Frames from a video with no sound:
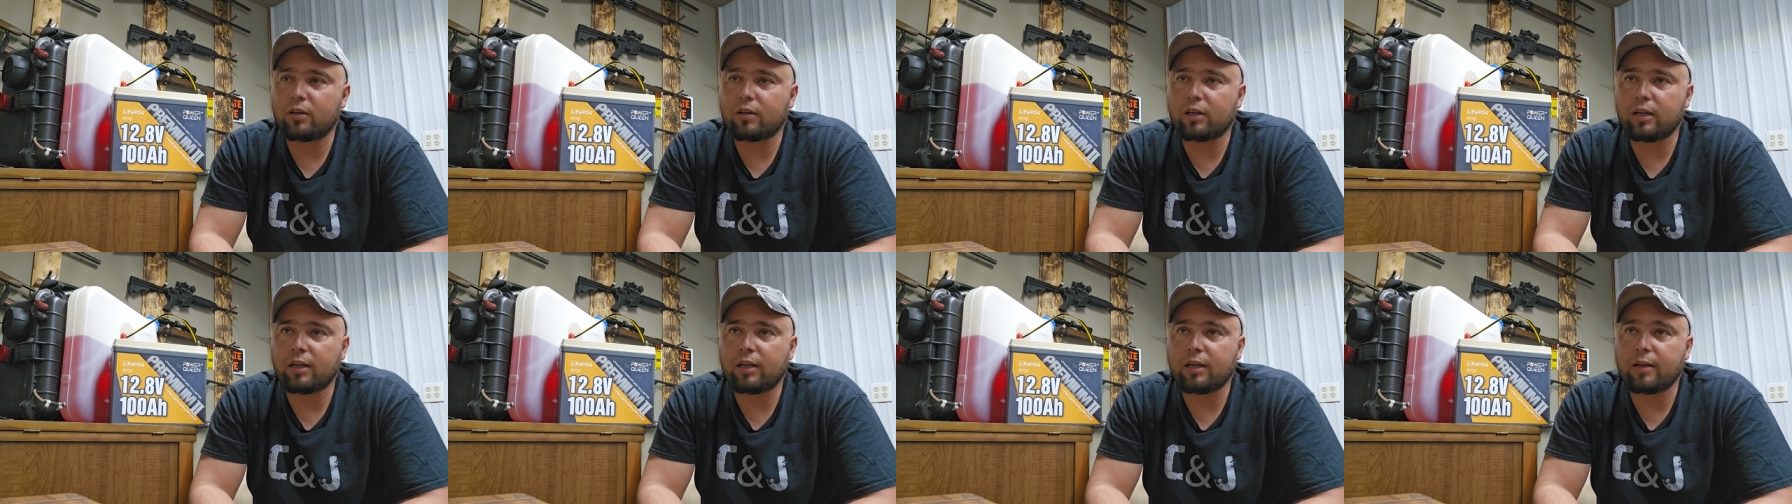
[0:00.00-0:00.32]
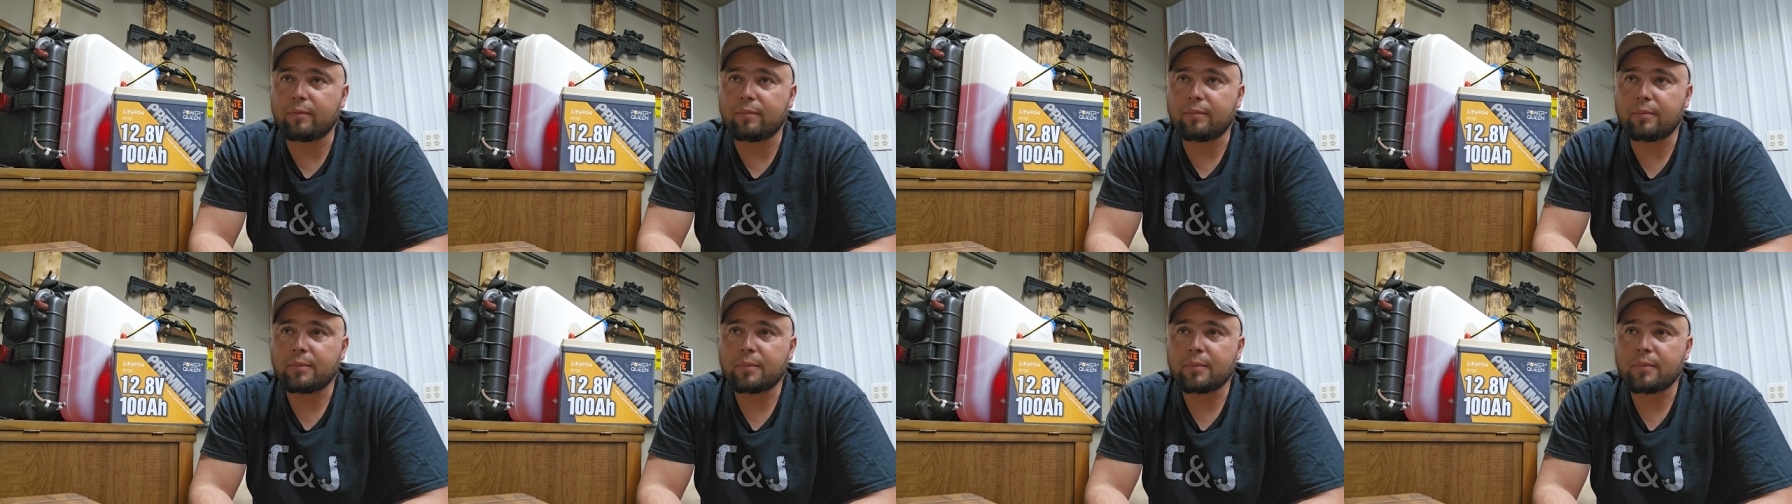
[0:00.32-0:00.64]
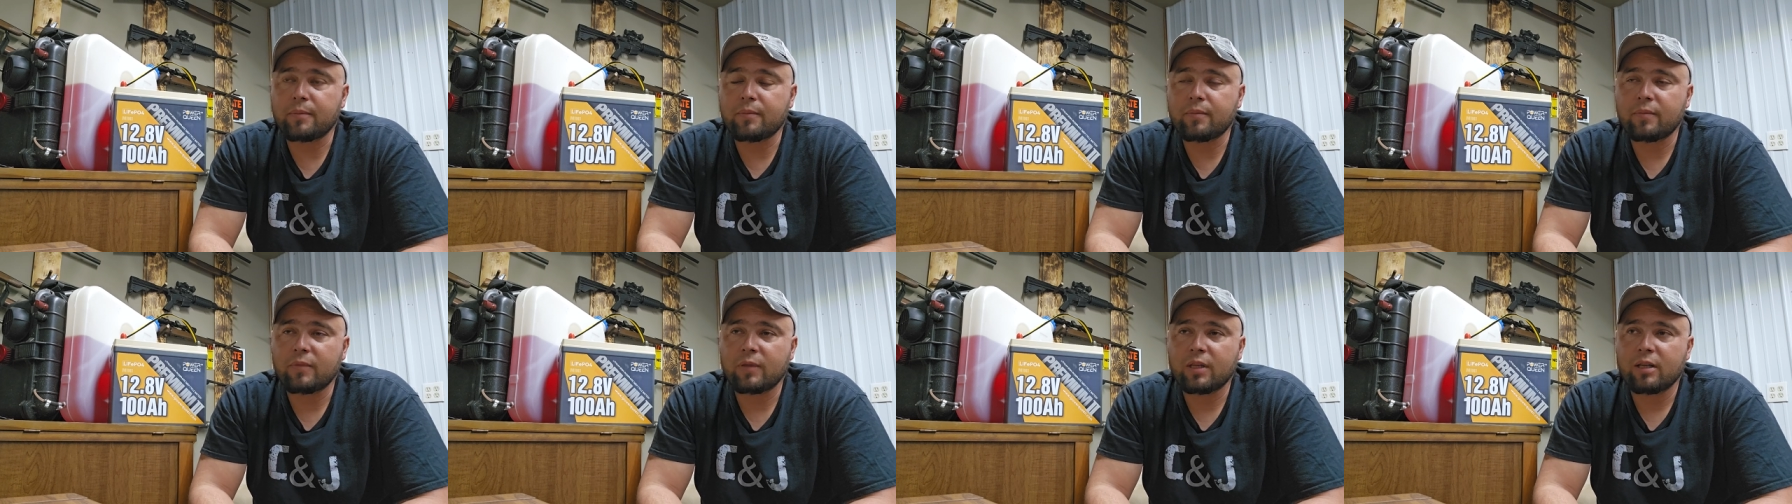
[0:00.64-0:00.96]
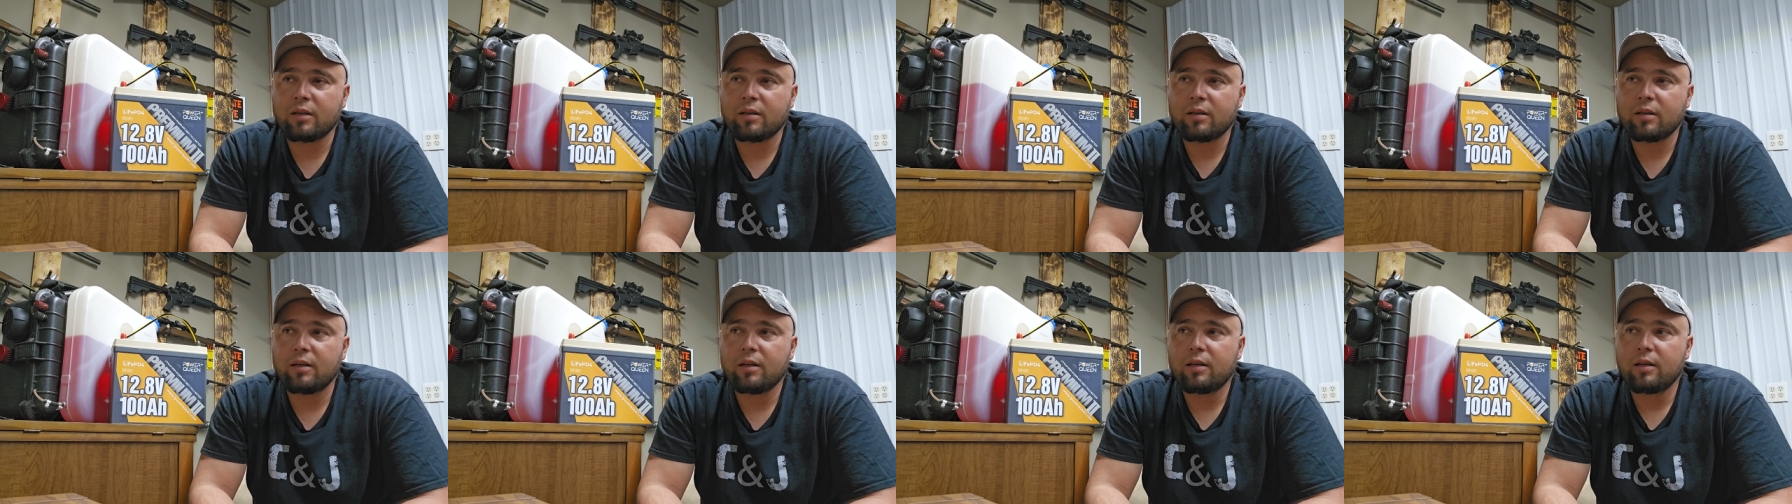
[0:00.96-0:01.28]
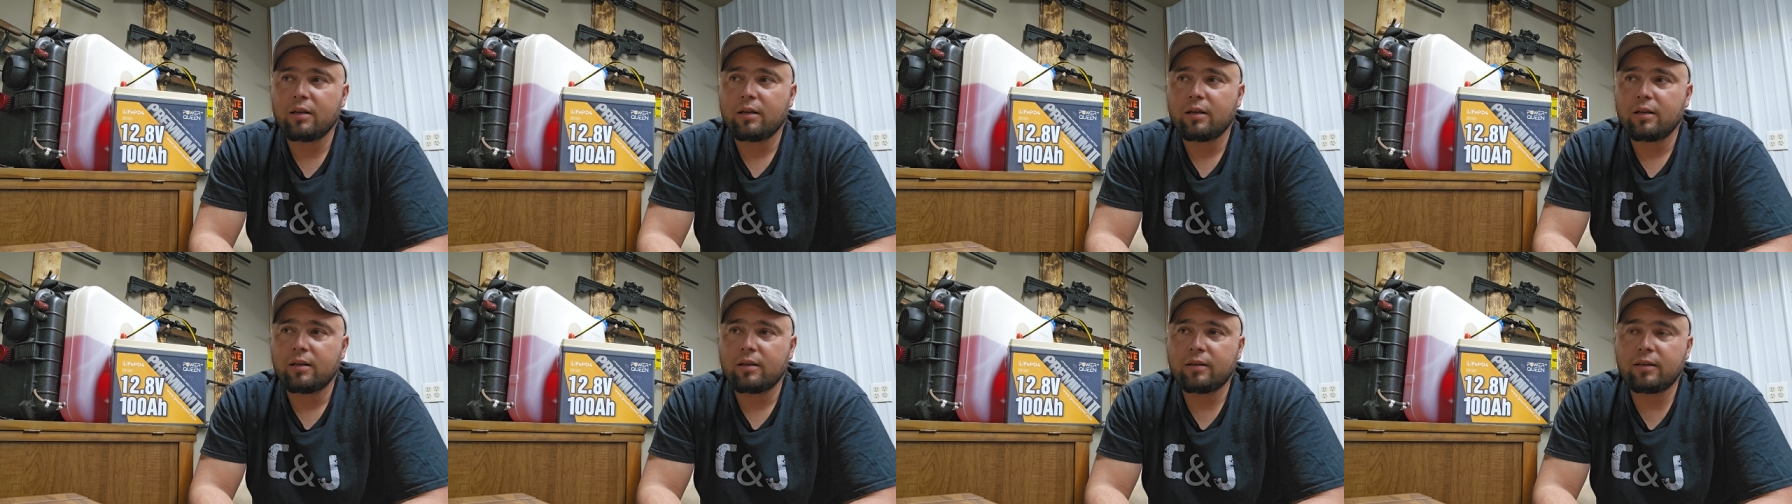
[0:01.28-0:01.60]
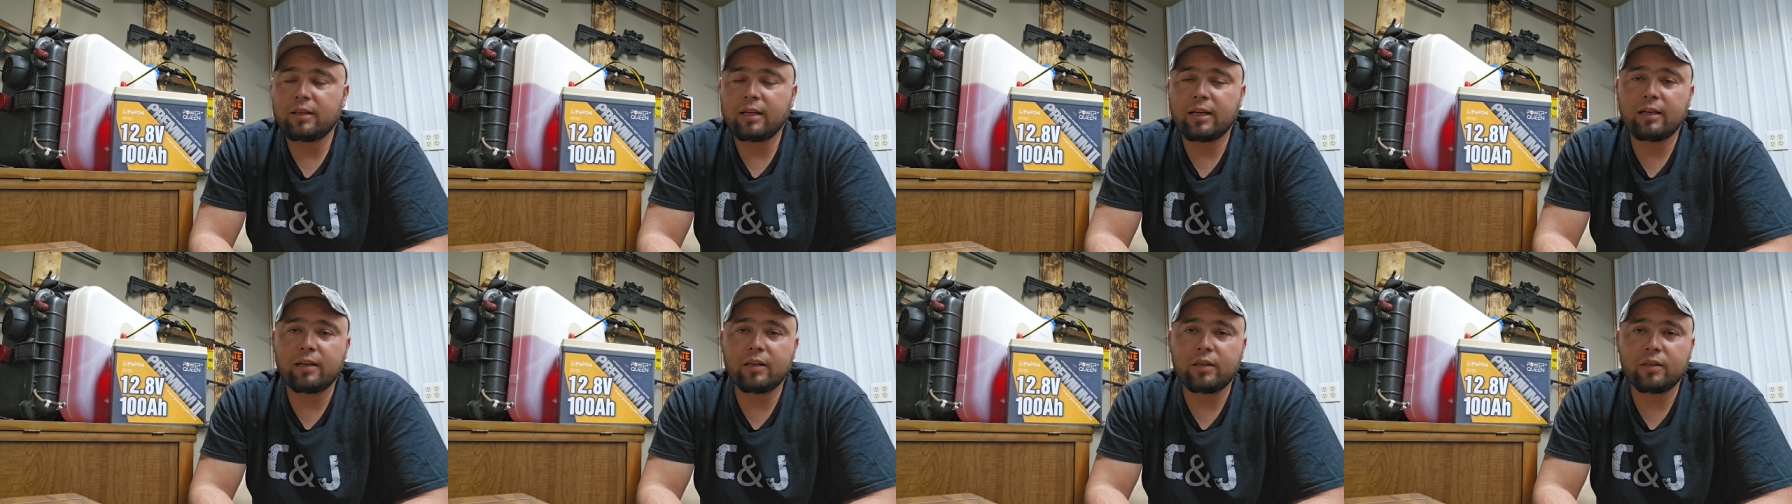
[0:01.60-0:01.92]
night,
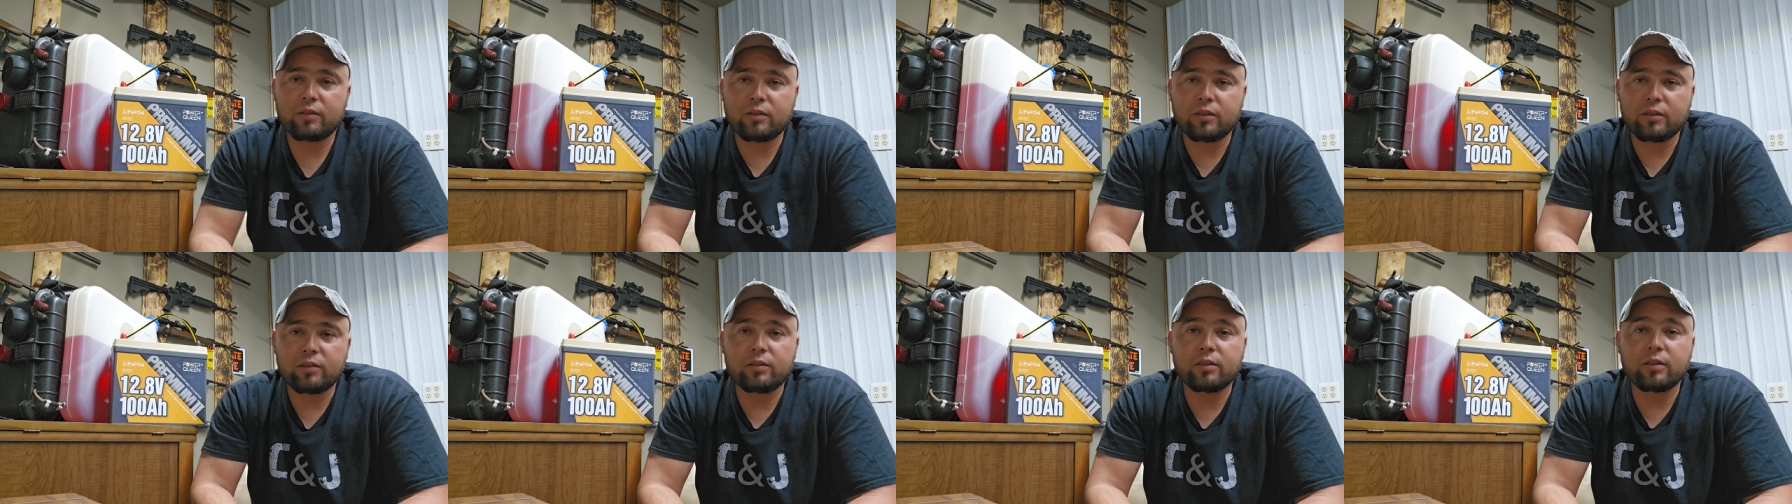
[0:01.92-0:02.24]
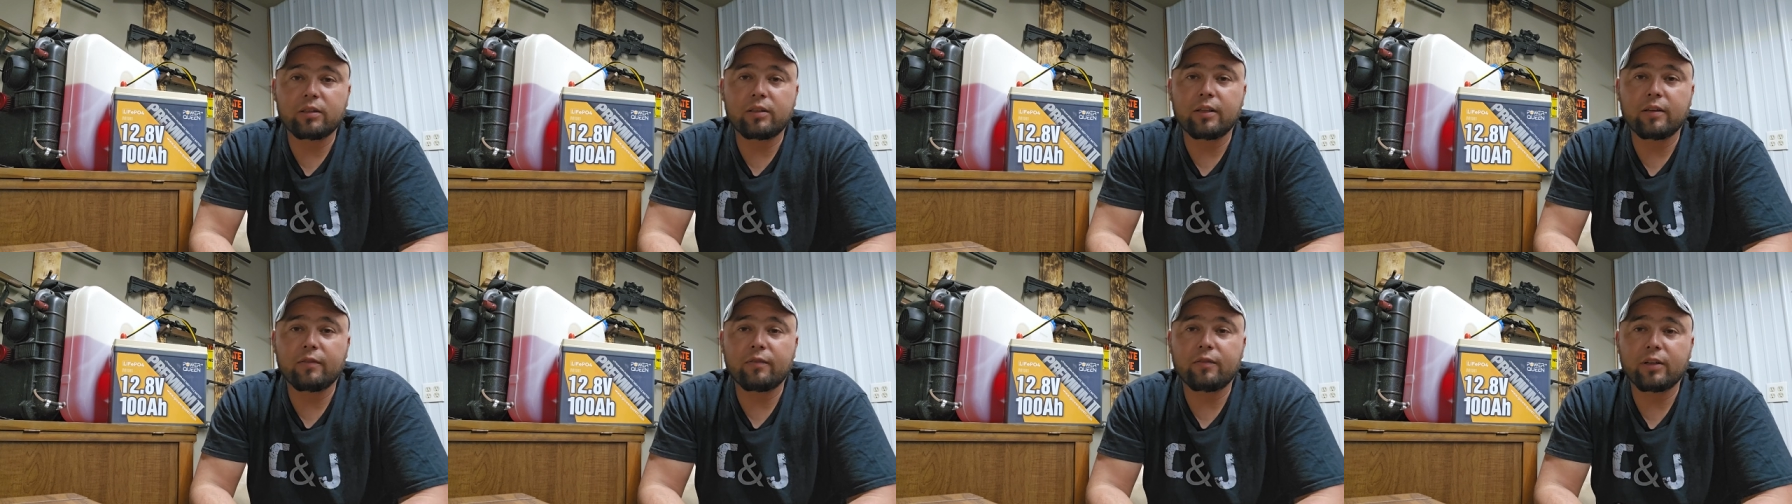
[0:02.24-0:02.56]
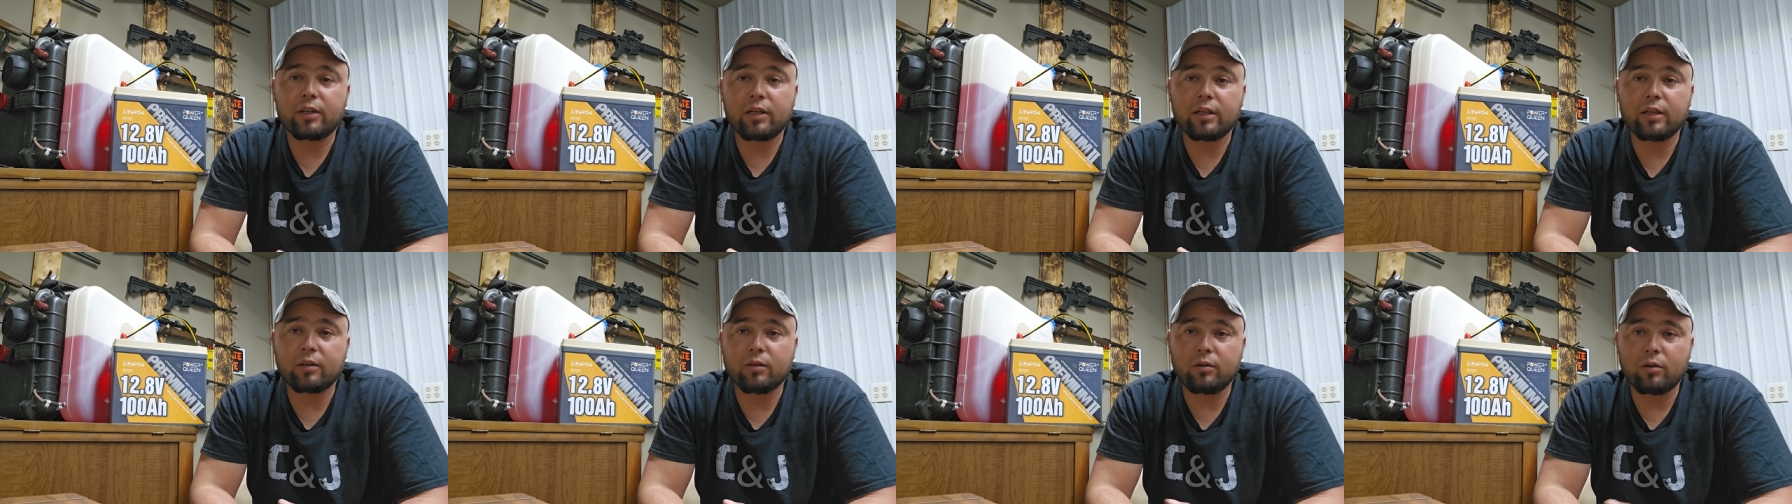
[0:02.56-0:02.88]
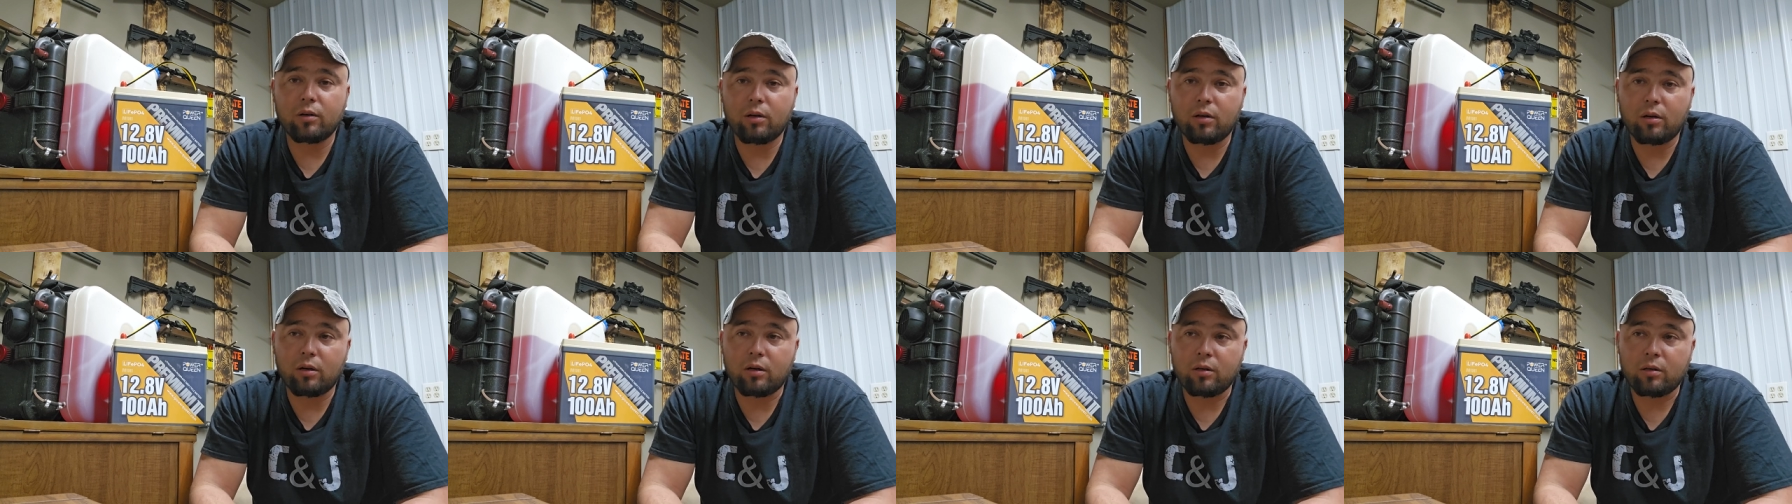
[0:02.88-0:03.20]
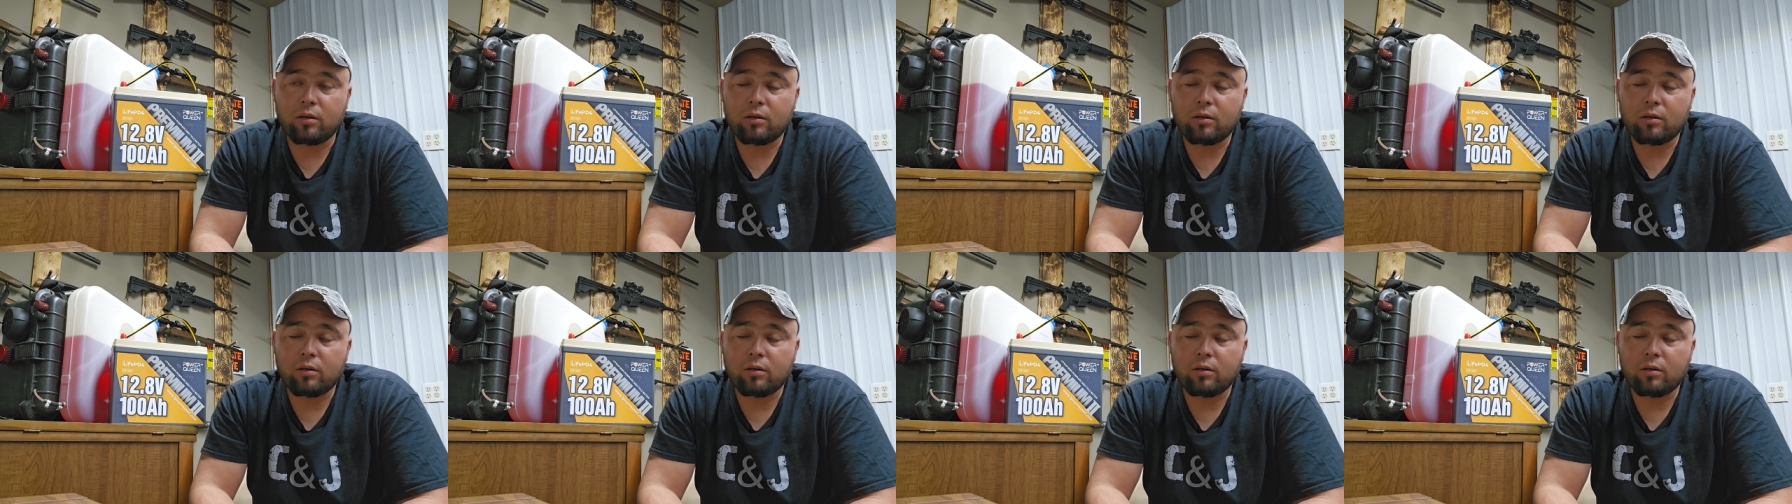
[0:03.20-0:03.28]
that is a significant draw.